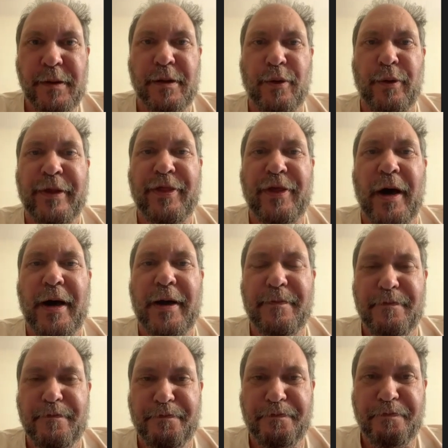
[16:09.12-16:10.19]
So I thought
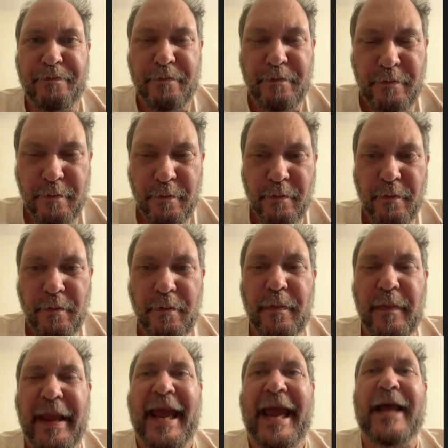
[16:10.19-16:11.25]

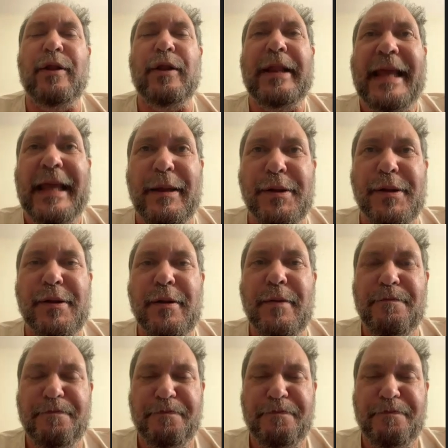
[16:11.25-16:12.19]
at least